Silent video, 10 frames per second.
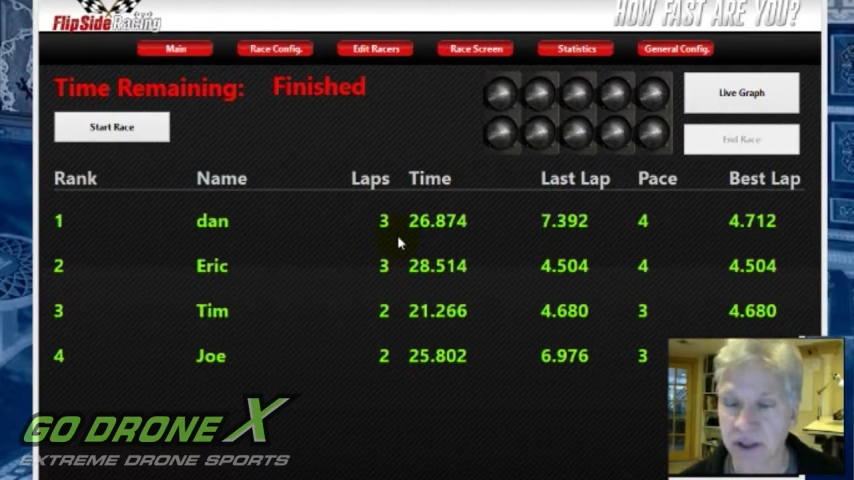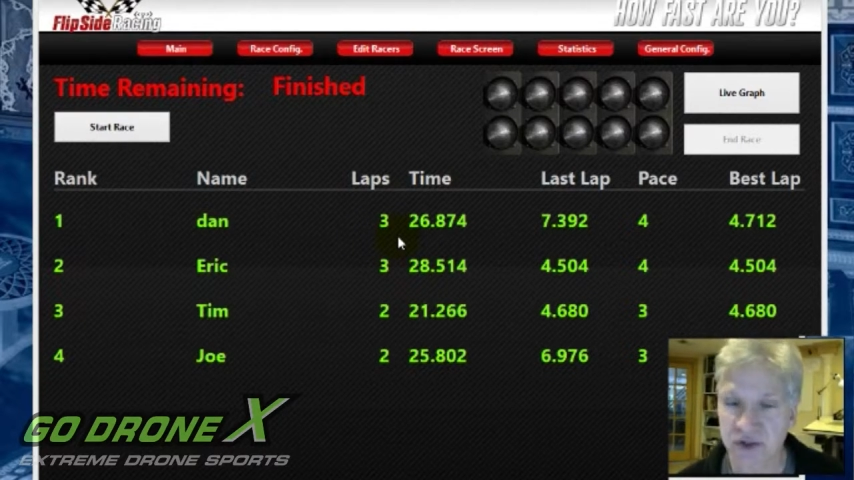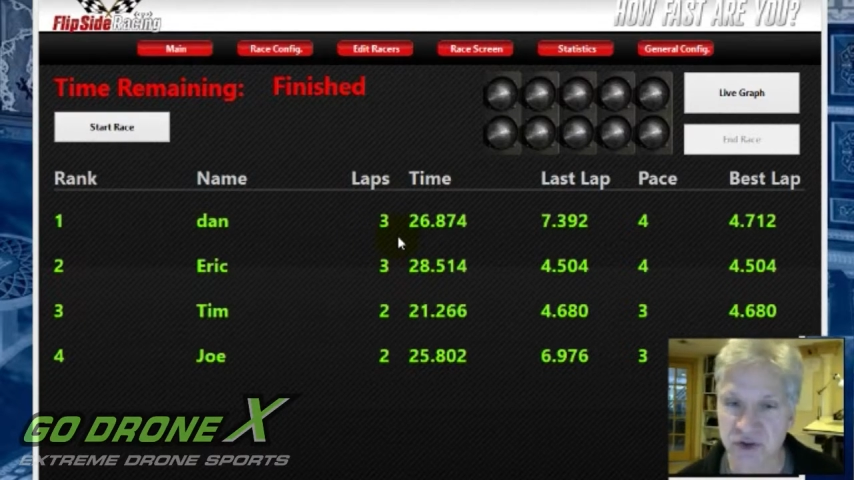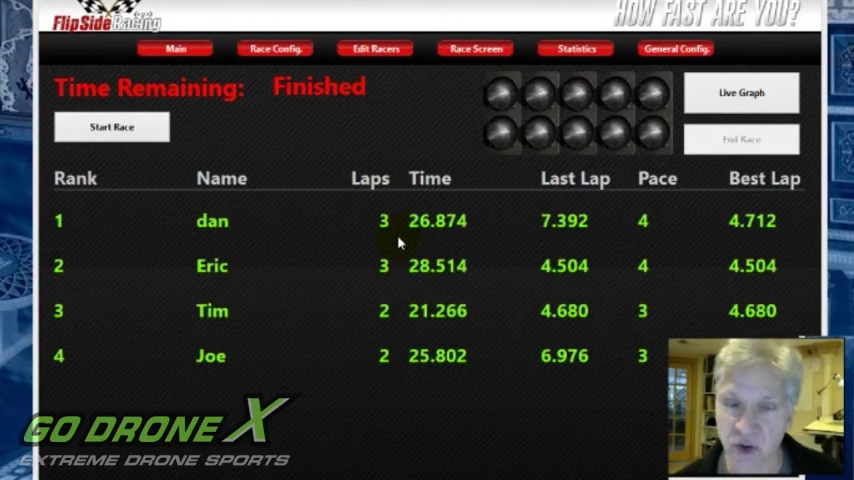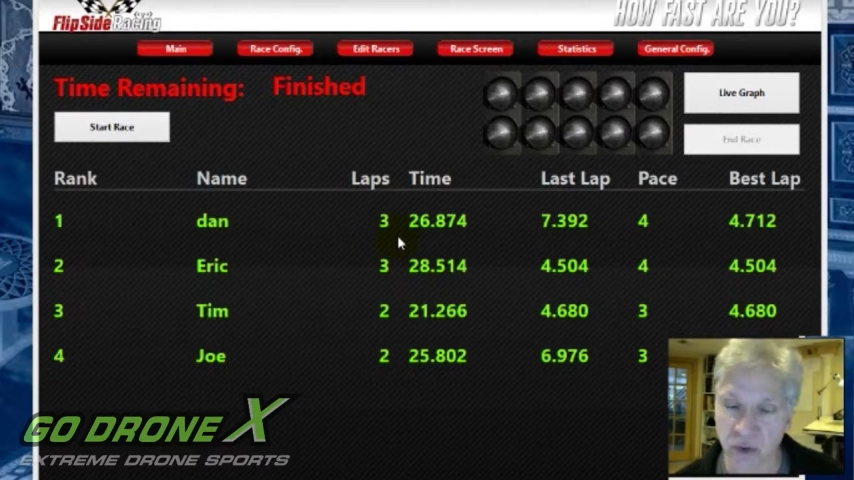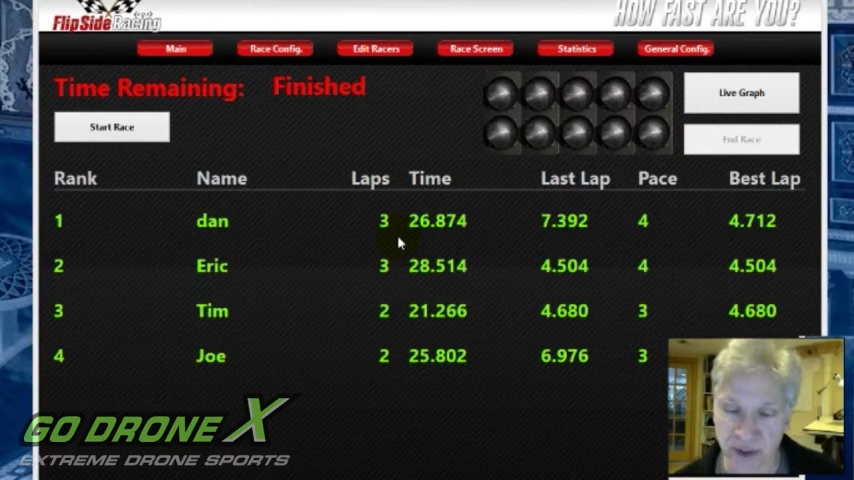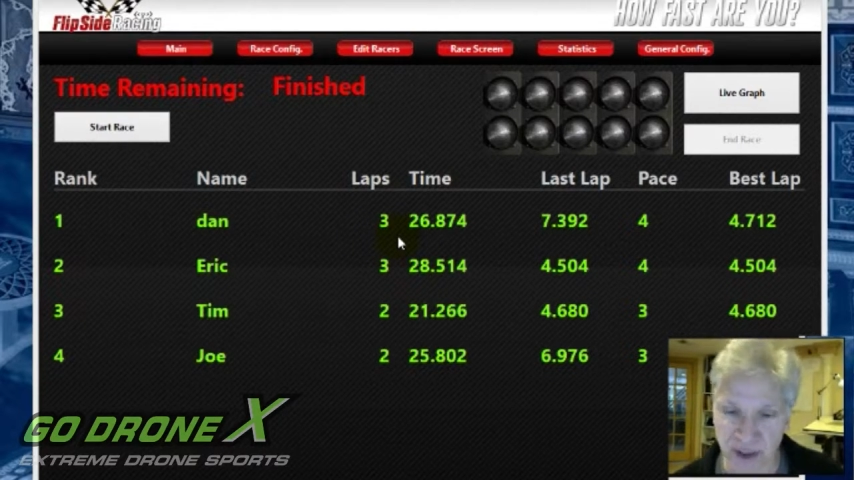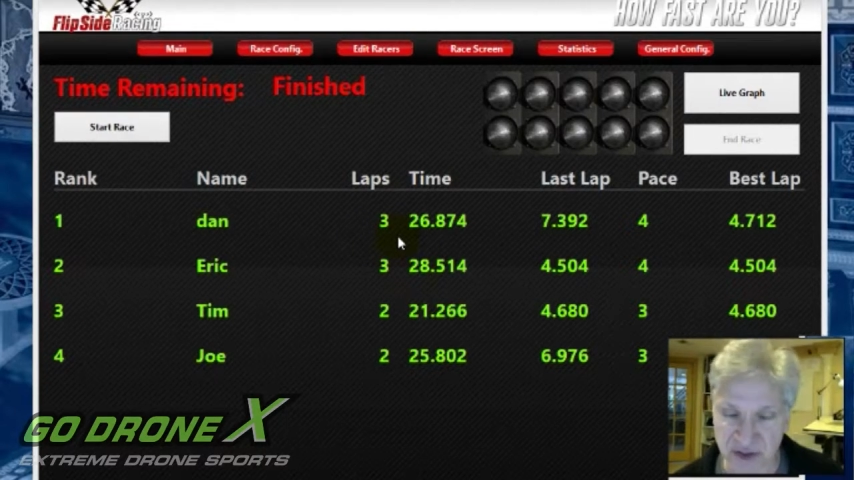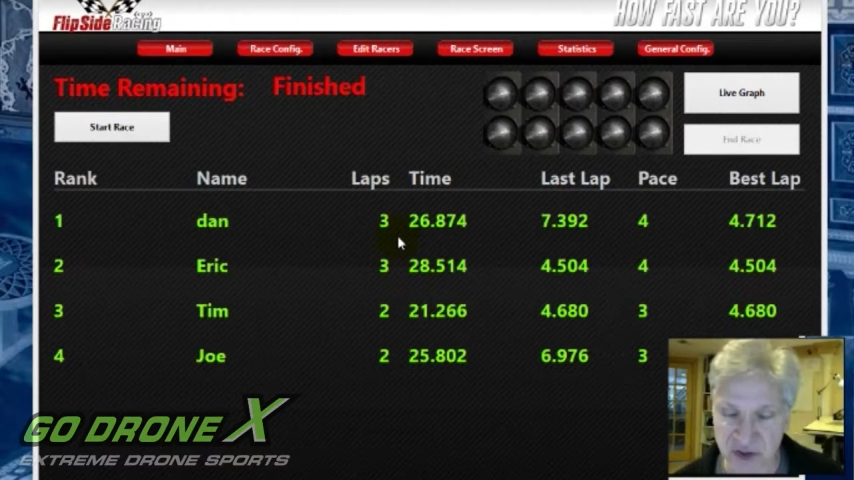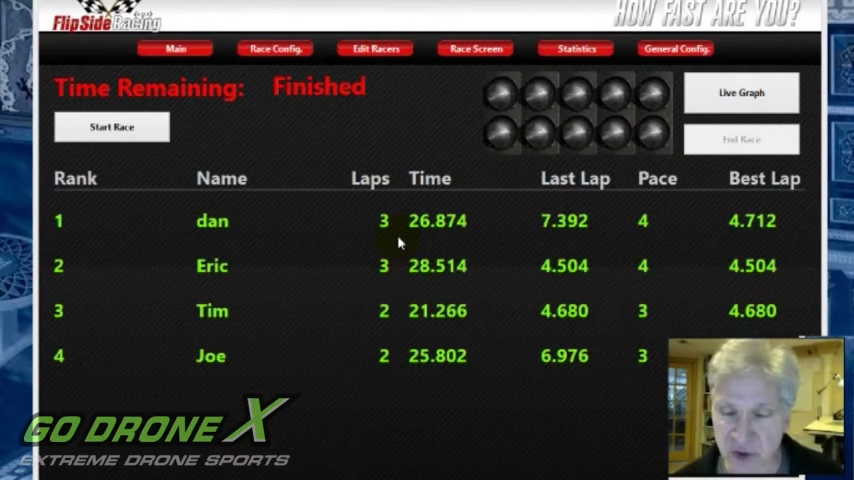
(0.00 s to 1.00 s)
So in
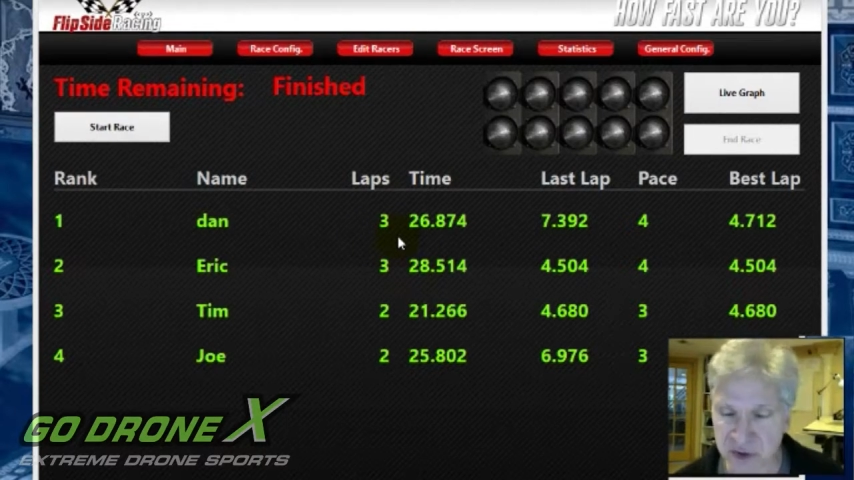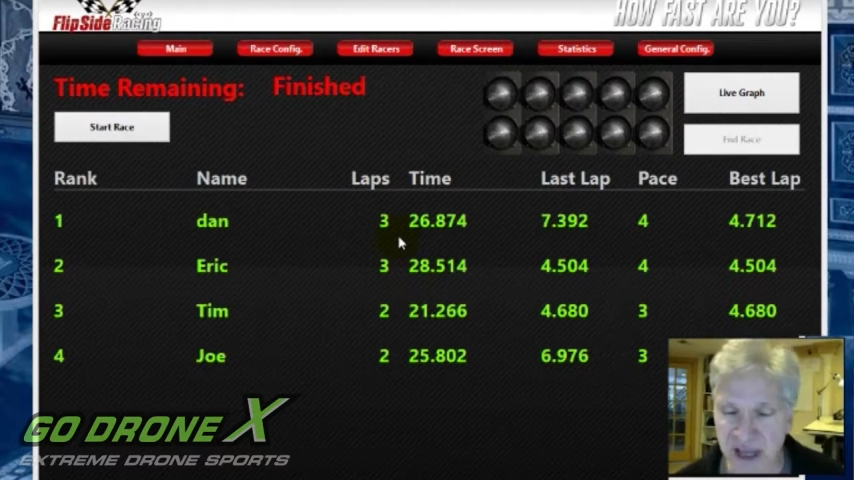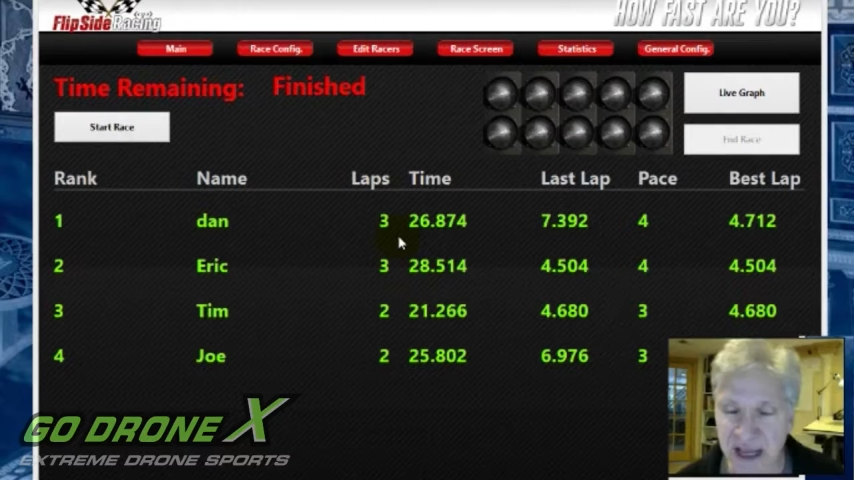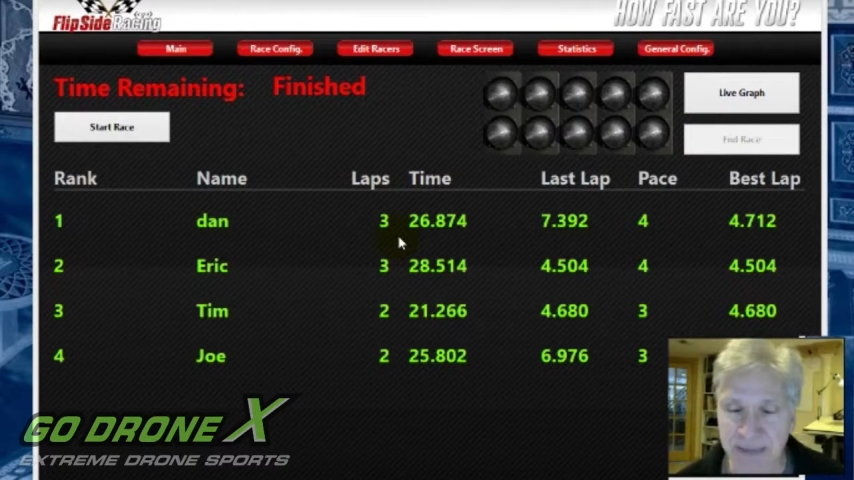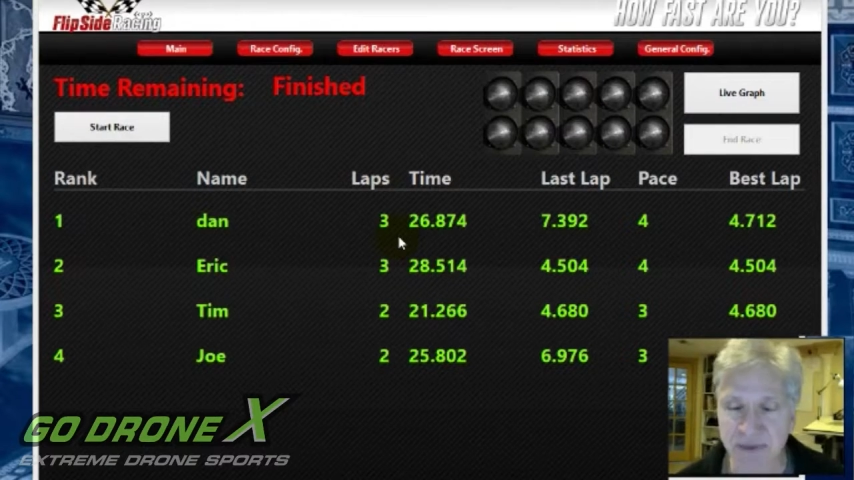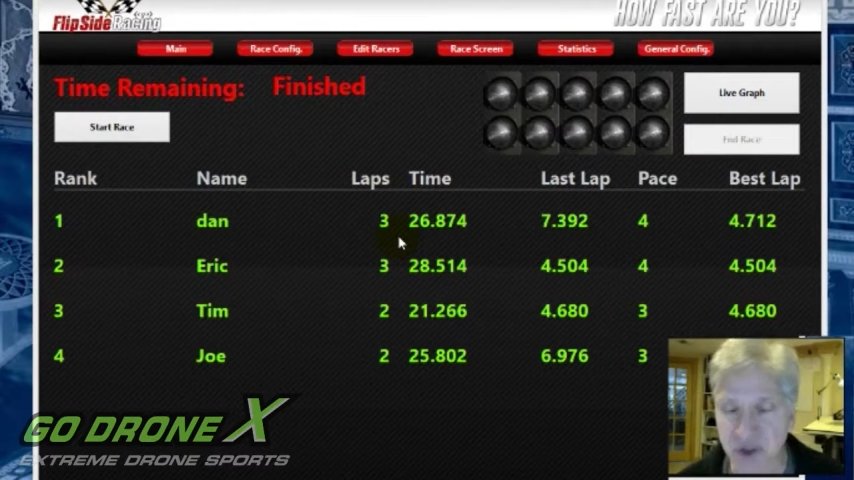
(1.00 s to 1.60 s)
a timed